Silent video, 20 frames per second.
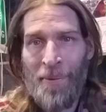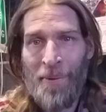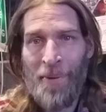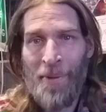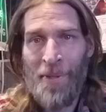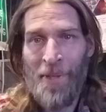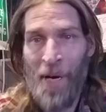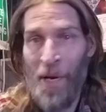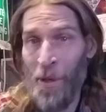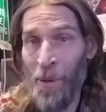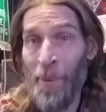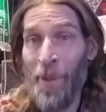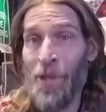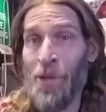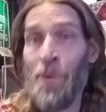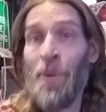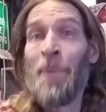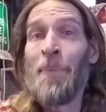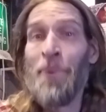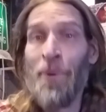It's not going
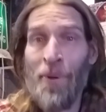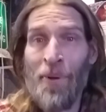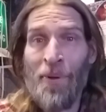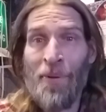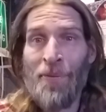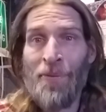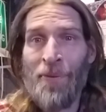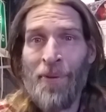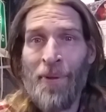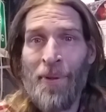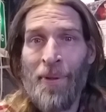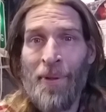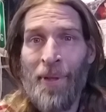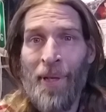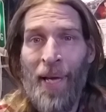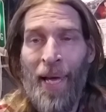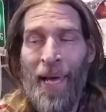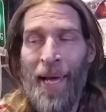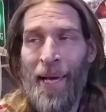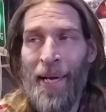to improve,
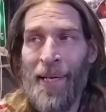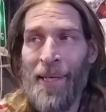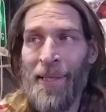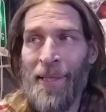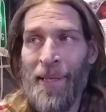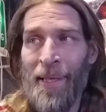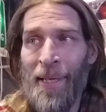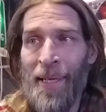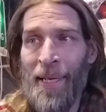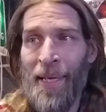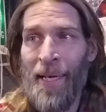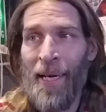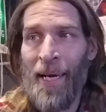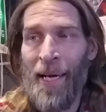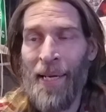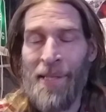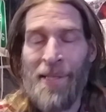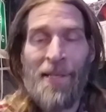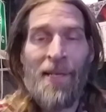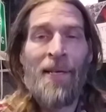and
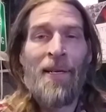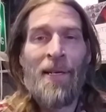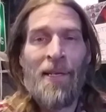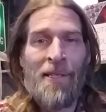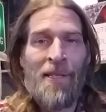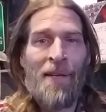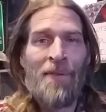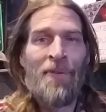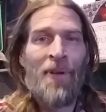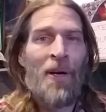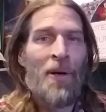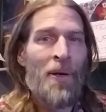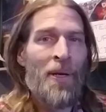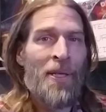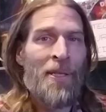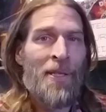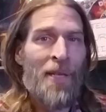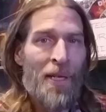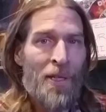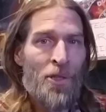I see it as a very
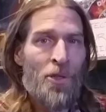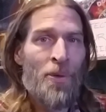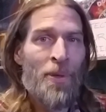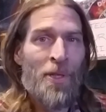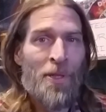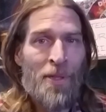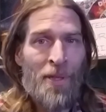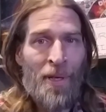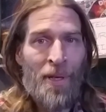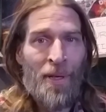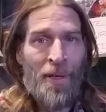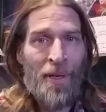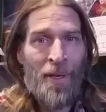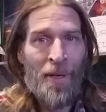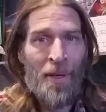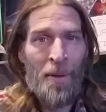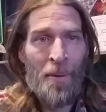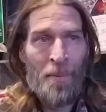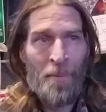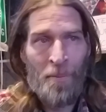dangerous
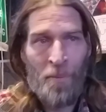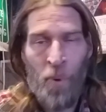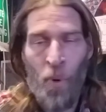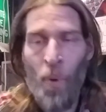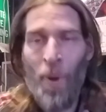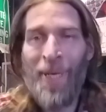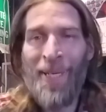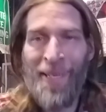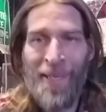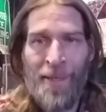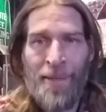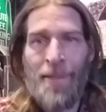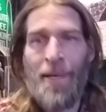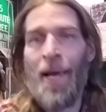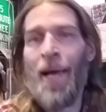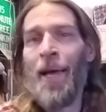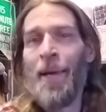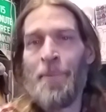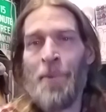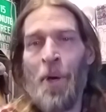point in
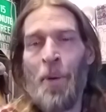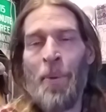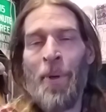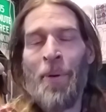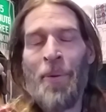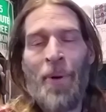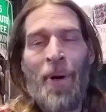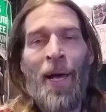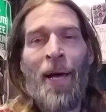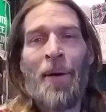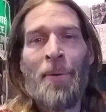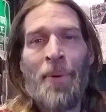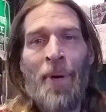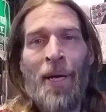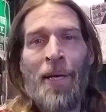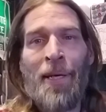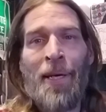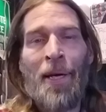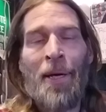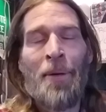time that we were at
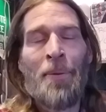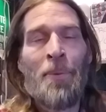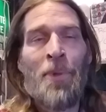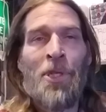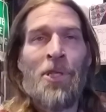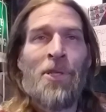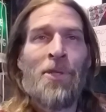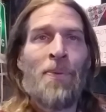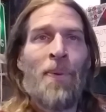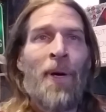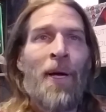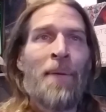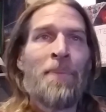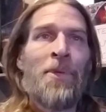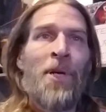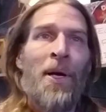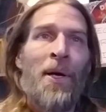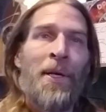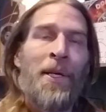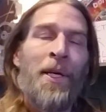right now, which is why I'm
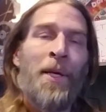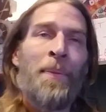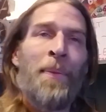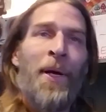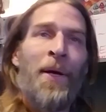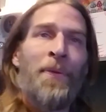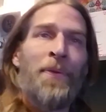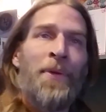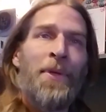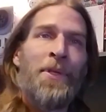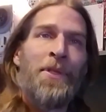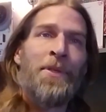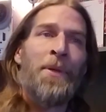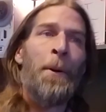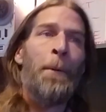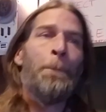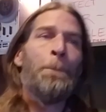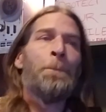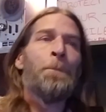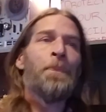talking about this.
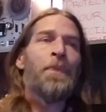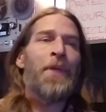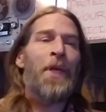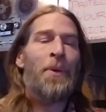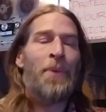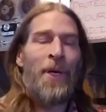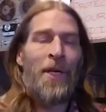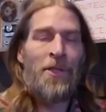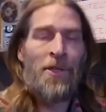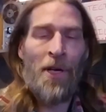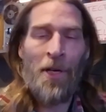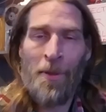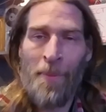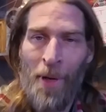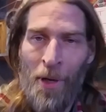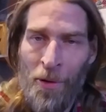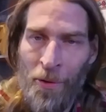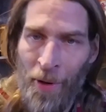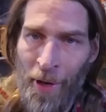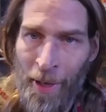Now, when I talk
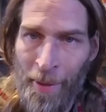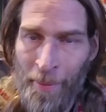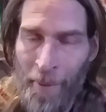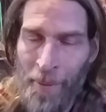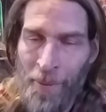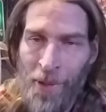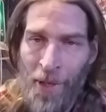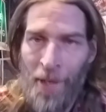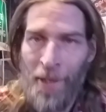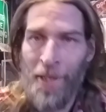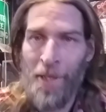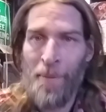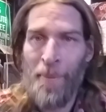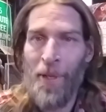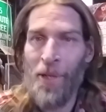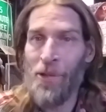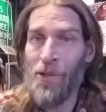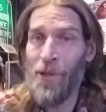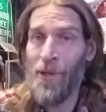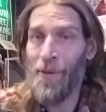about crime, I'm talking
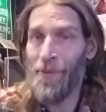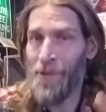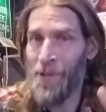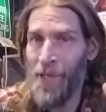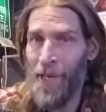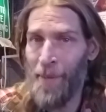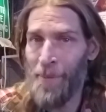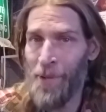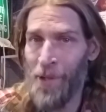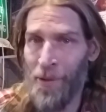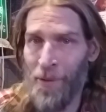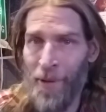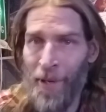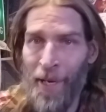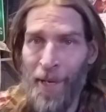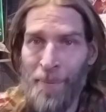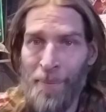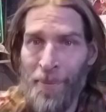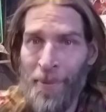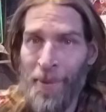about two different types of crime.